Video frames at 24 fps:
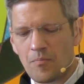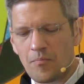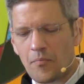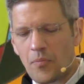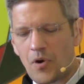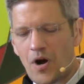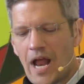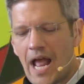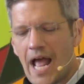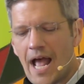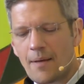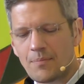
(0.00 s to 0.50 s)

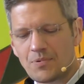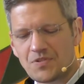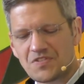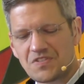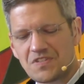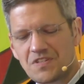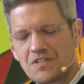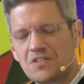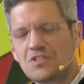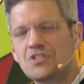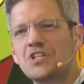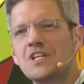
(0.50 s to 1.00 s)

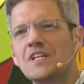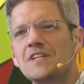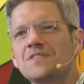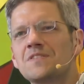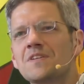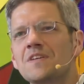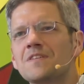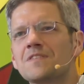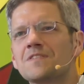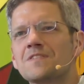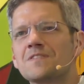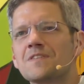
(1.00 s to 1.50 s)
Perhaps
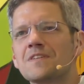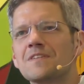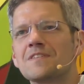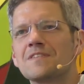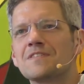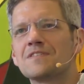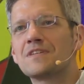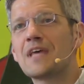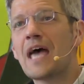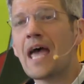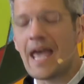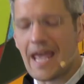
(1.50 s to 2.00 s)
Jesus
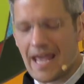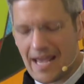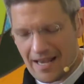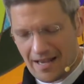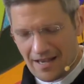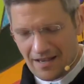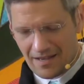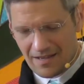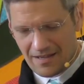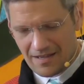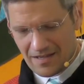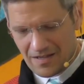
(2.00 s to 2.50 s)

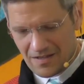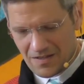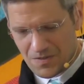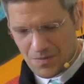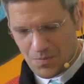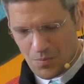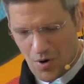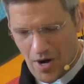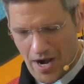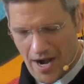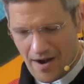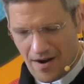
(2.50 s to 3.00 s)
sang his
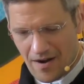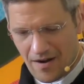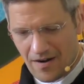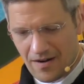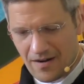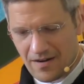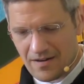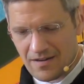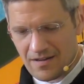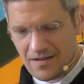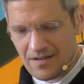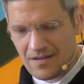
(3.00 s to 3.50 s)
prayer,
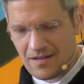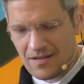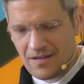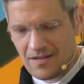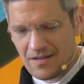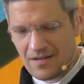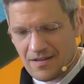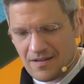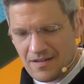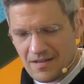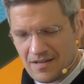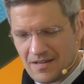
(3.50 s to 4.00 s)

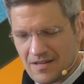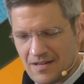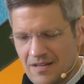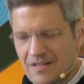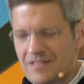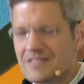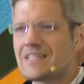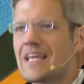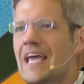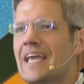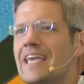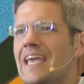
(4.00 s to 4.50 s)

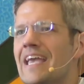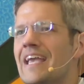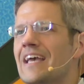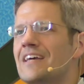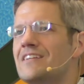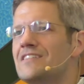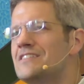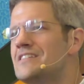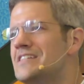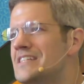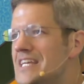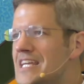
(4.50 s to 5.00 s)
taking a
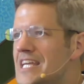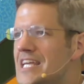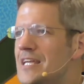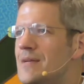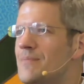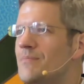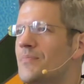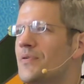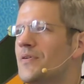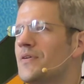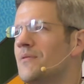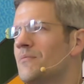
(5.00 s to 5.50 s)

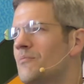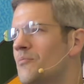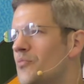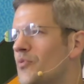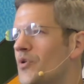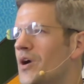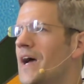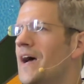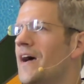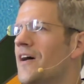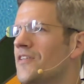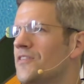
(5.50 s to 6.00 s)
deep
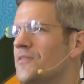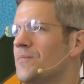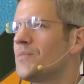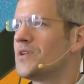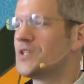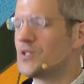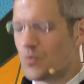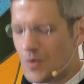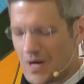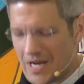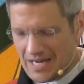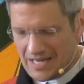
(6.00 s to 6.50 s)
breath
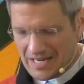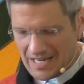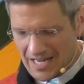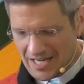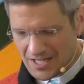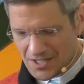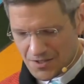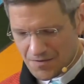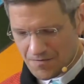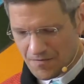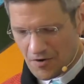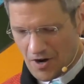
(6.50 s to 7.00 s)
between
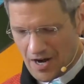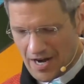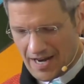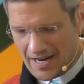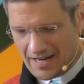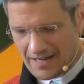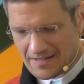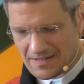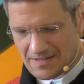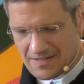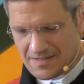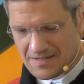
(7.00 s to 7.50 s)
each
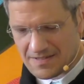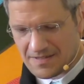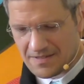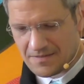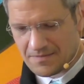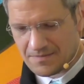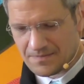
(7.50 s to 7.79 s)
phrase.